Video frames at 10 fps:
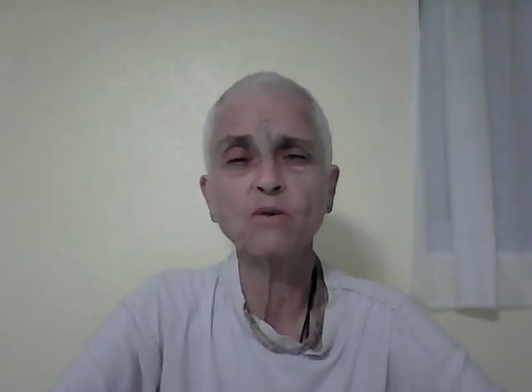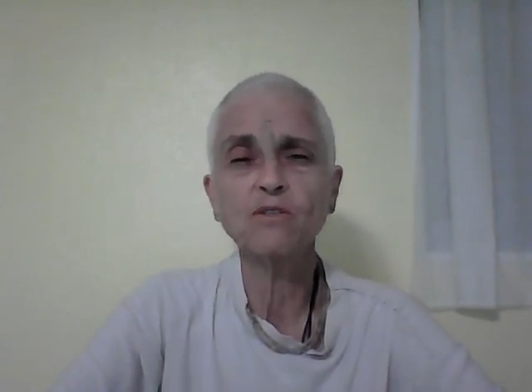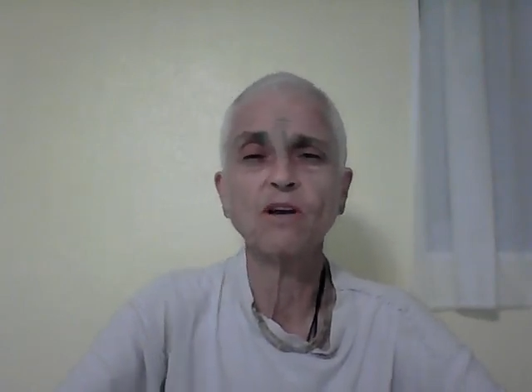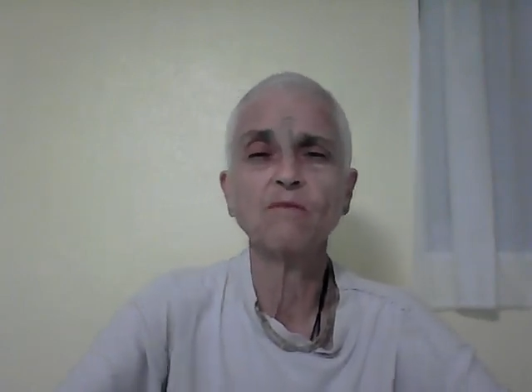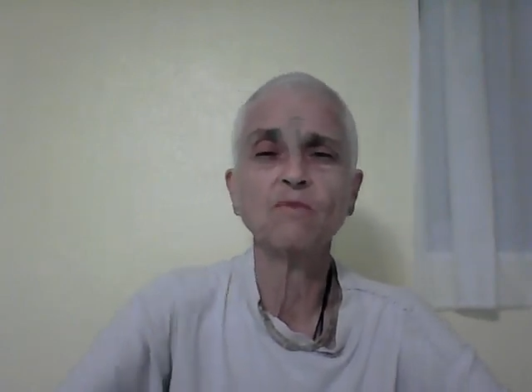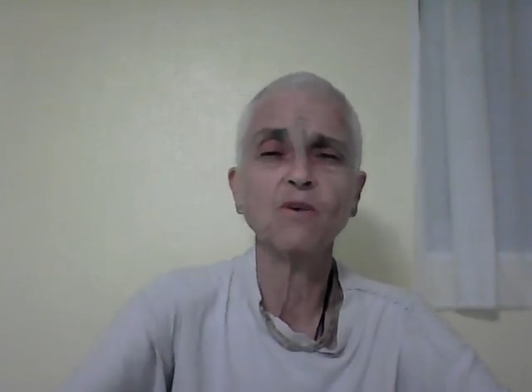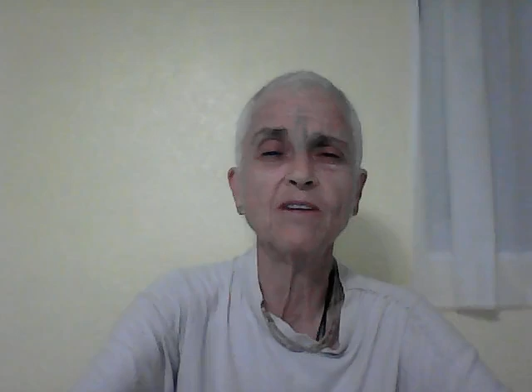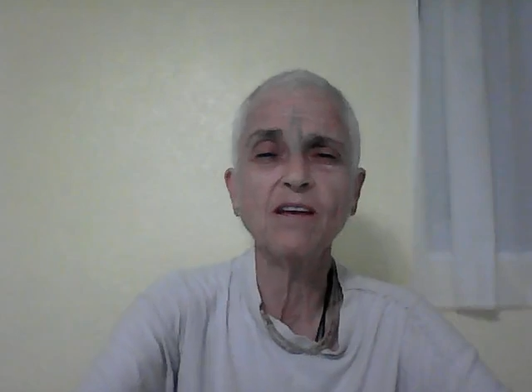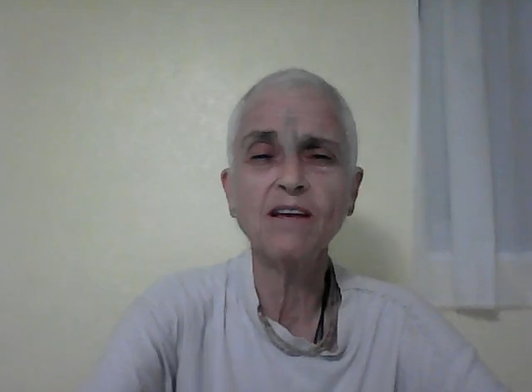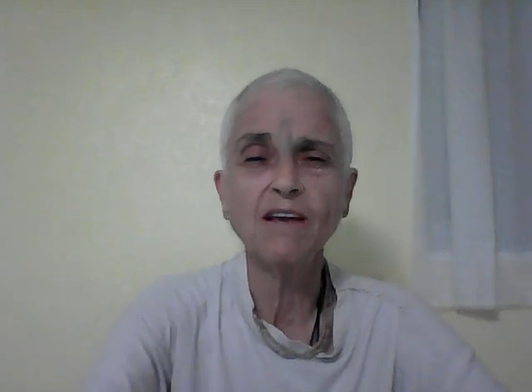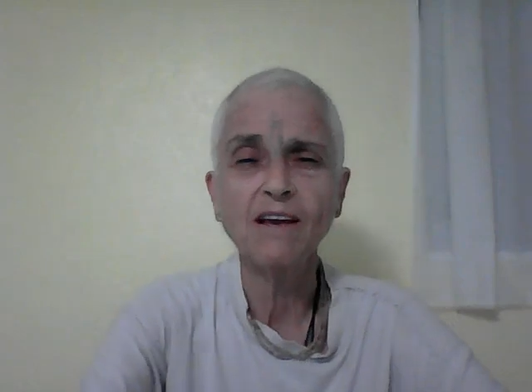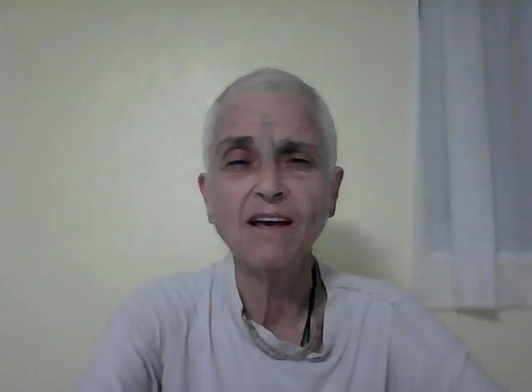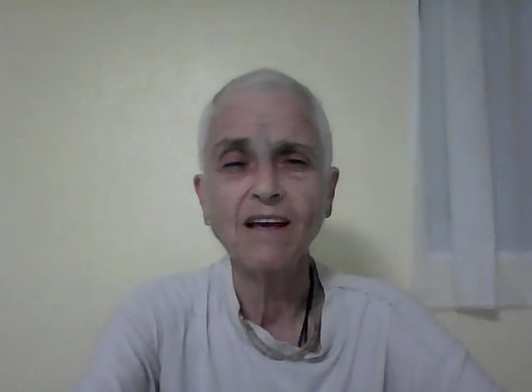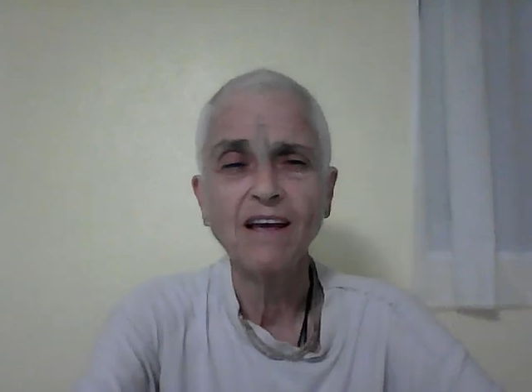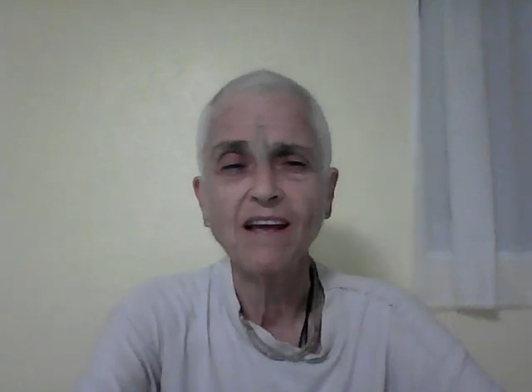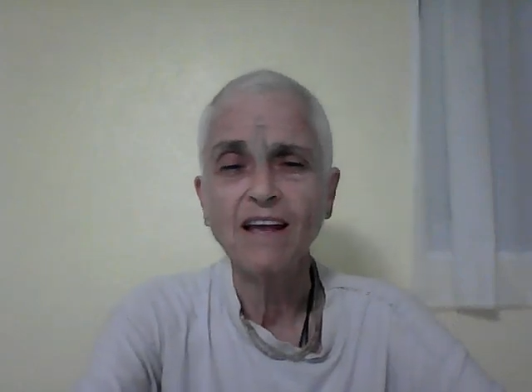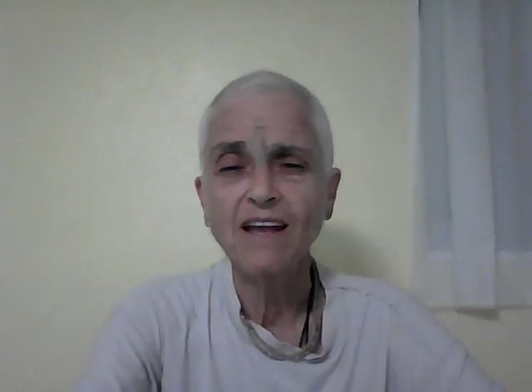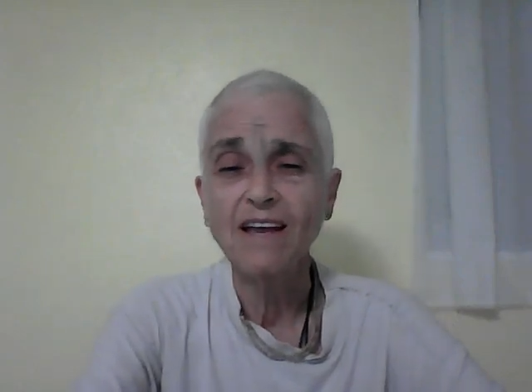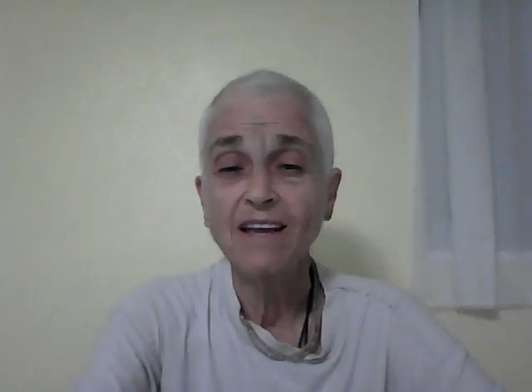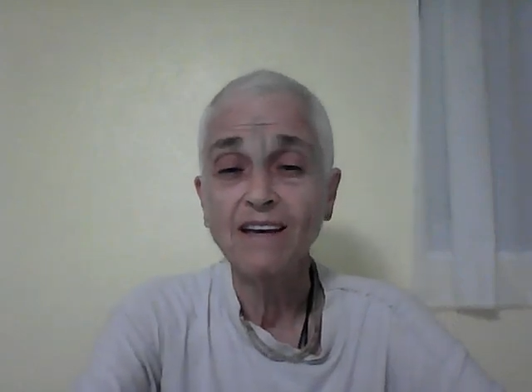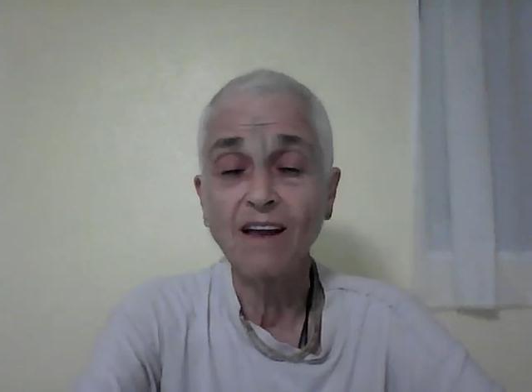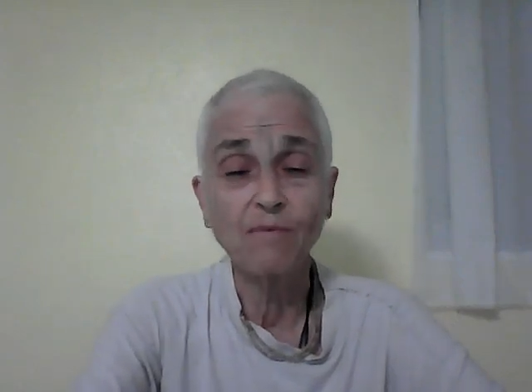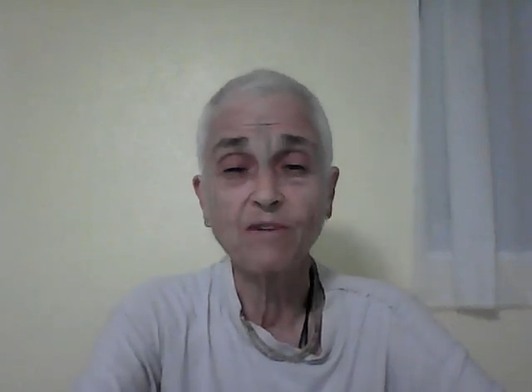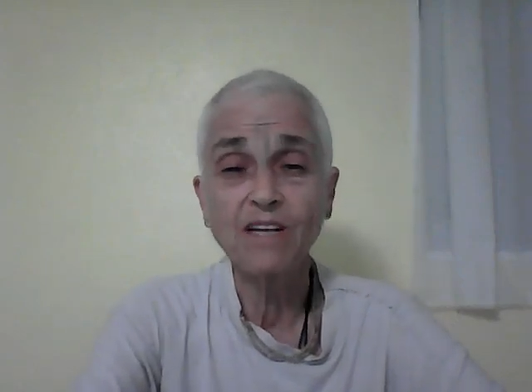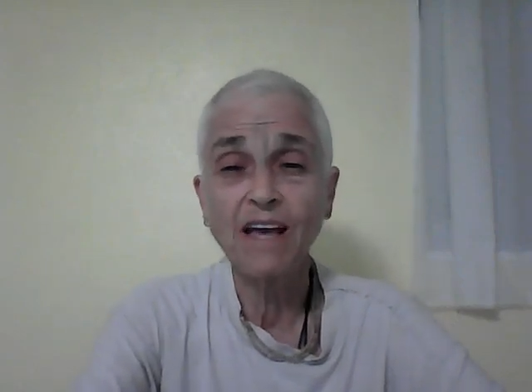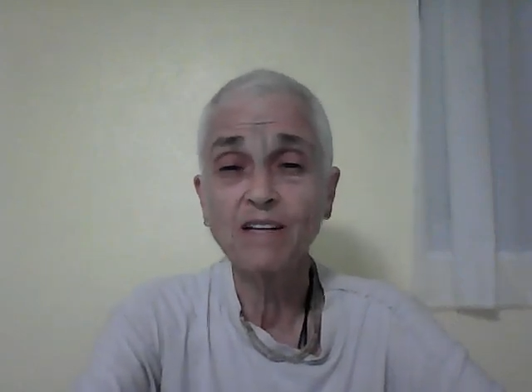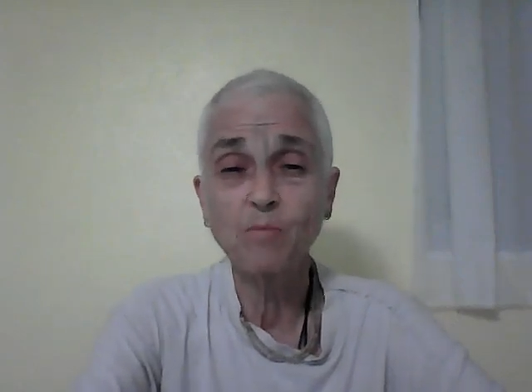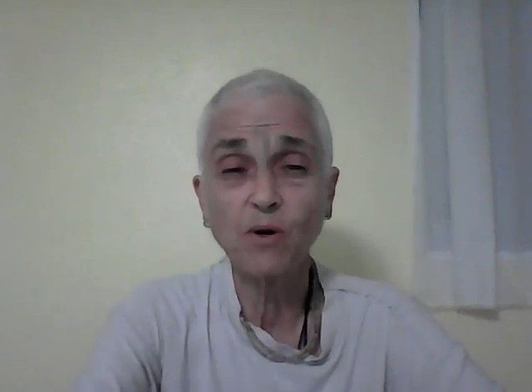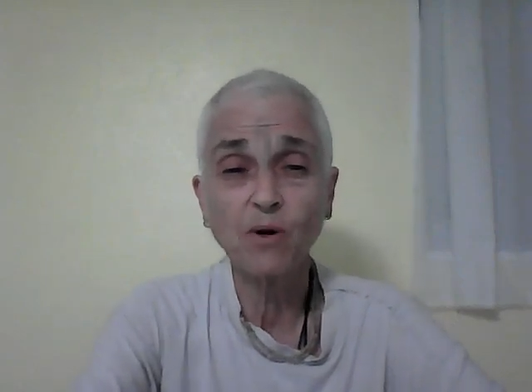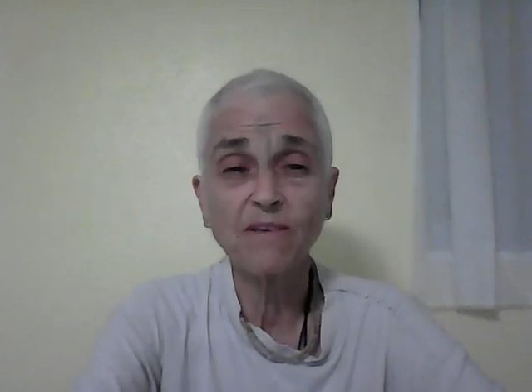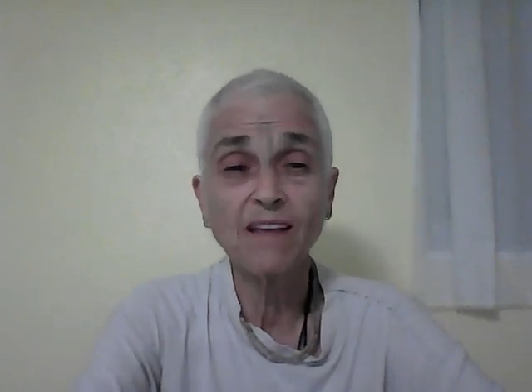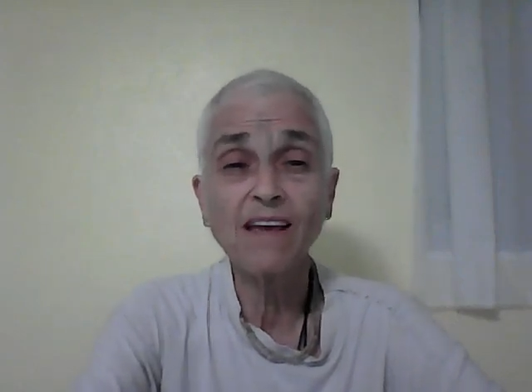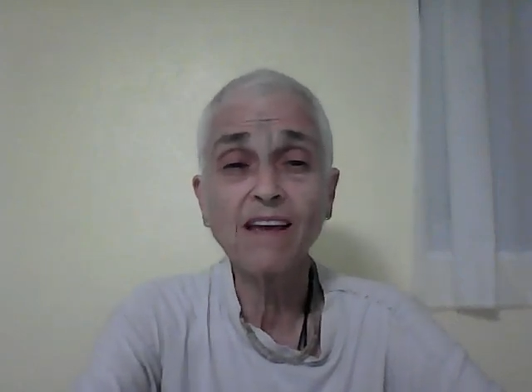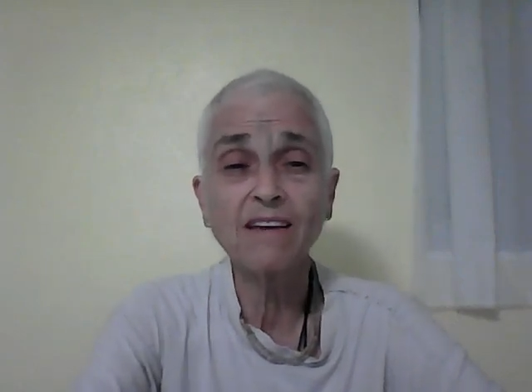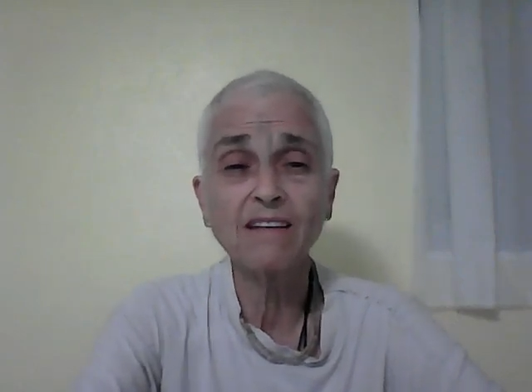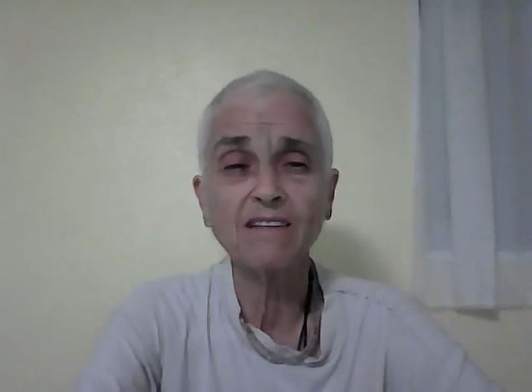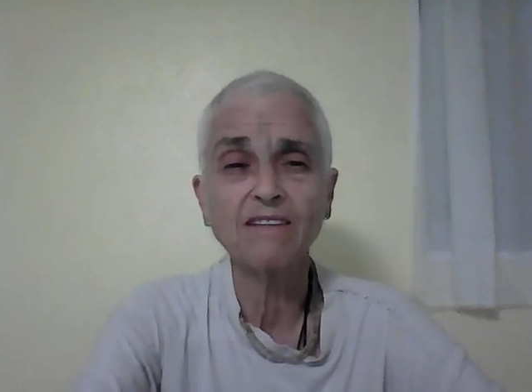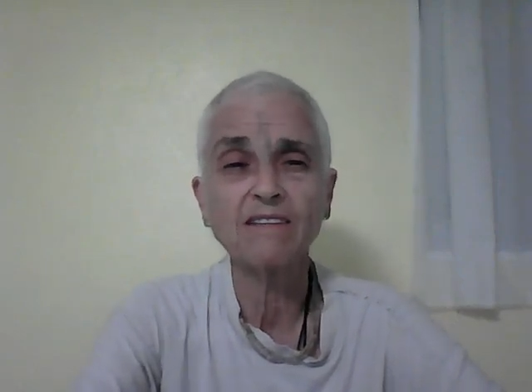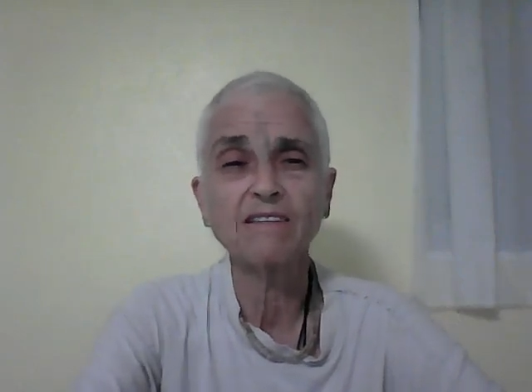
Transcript: O son of Kunti, never takes birth again.